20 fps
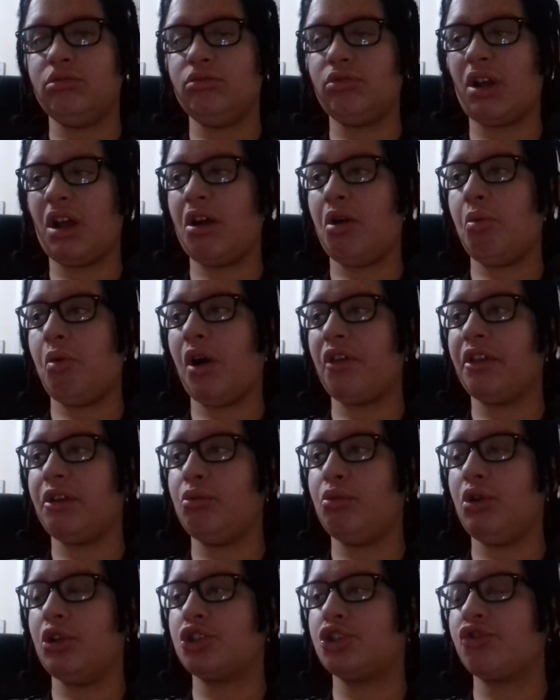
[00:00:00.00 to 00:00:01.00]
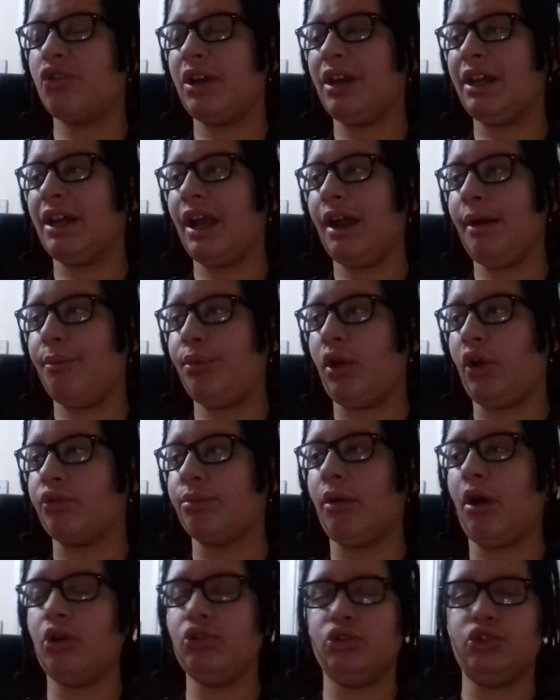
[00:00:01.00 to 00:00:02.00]
Like, I think we're trying to get a plus
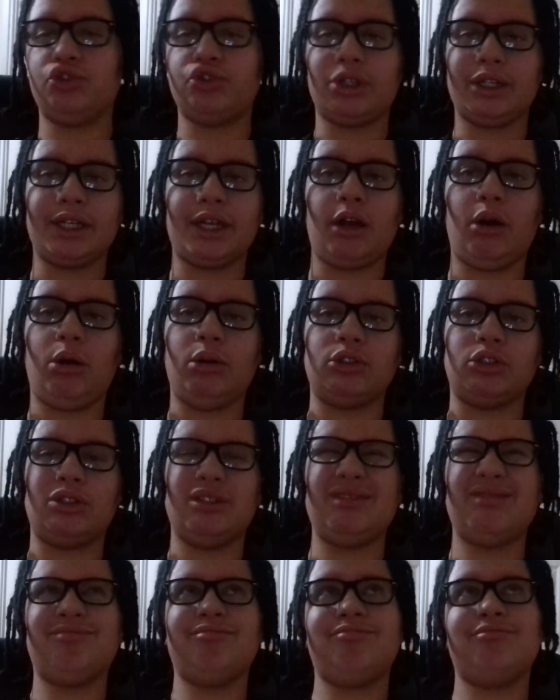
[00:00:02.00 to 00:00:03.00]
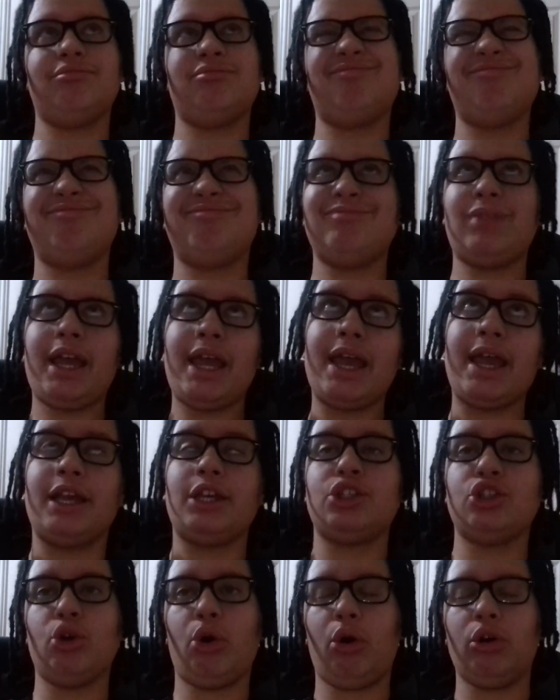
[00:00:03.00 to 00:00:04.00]
but also trying to get
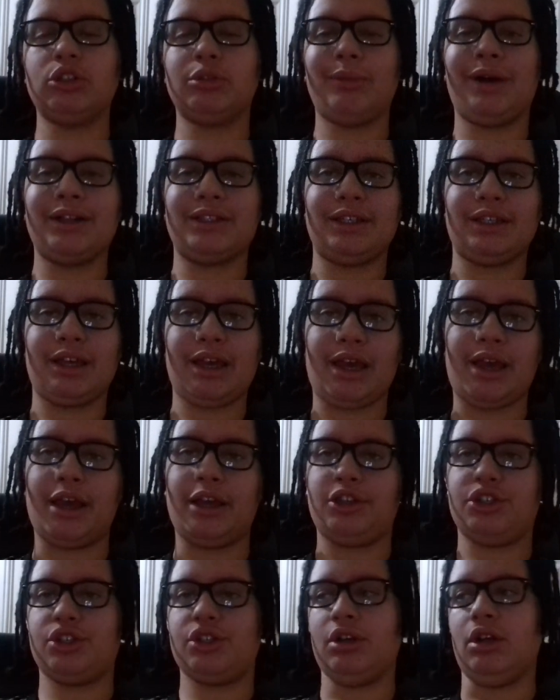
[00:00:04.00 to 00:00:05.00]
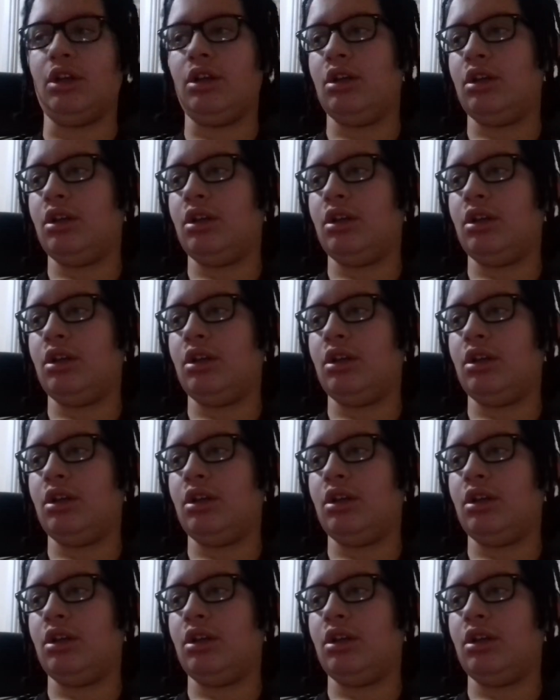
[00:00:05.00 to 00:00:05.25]
automatic ish.